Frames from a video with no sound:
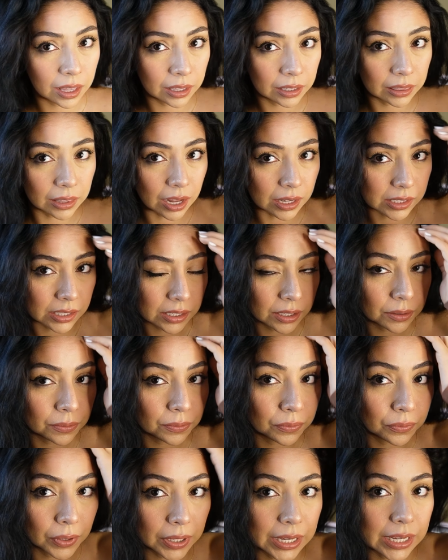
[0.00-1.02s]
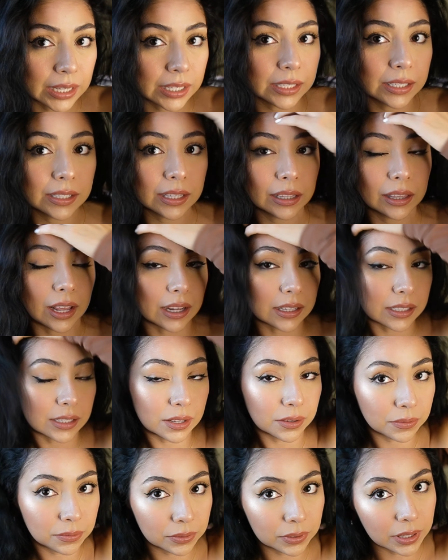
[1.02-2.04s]
Lots of frizz, lots
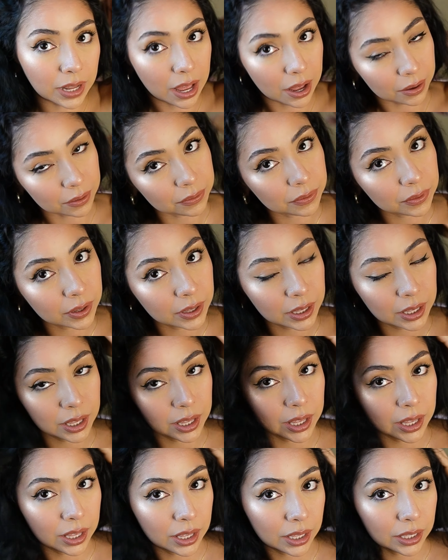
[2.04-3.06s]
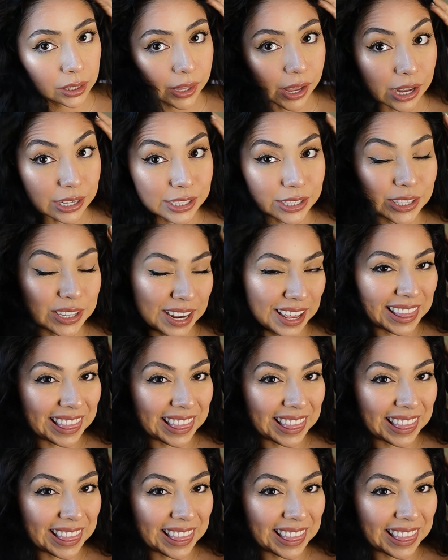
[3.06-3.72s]
of fluff, lots to